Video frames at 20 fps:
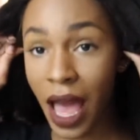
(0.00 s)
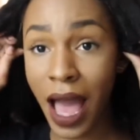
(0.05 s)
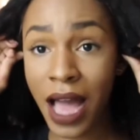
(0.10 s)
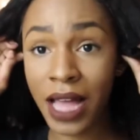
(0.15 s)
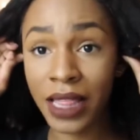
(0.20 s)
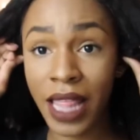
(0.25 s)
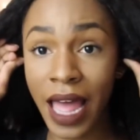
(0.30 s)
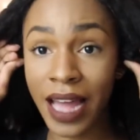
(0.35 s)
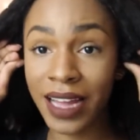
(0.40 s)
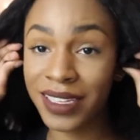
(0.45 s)

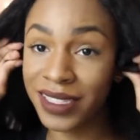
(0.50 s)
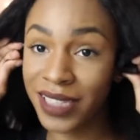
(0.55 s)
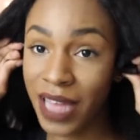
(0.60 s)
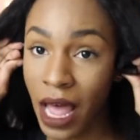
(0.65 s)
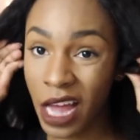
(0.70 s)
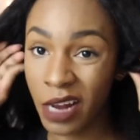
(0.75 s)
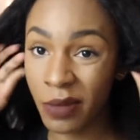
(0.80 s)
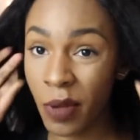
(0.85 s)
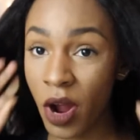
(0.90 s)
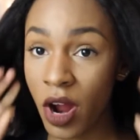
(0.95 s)
I like
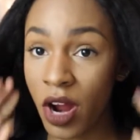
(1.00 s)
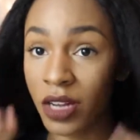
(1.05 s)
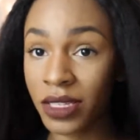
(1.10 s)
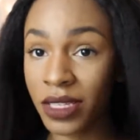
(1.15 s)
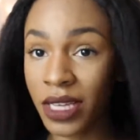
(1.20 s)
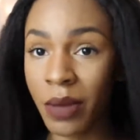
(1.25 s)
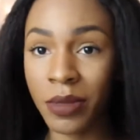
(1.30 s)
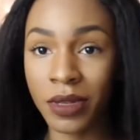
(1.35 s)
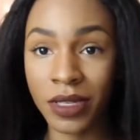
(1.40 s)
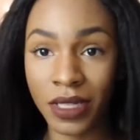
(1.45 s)
side
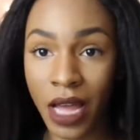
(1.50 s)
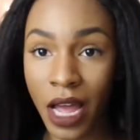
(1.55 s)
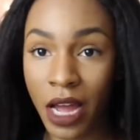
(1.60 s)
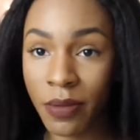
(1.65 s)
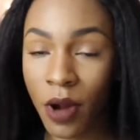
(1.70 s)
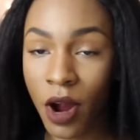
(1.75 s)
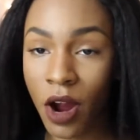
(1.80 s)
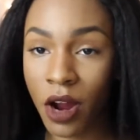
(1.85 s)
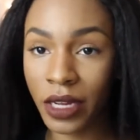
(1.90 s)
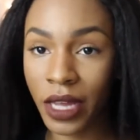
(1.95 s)
parts. I'm a
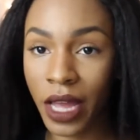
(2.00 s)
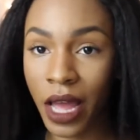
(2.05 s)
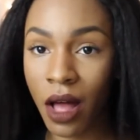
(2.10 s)
side part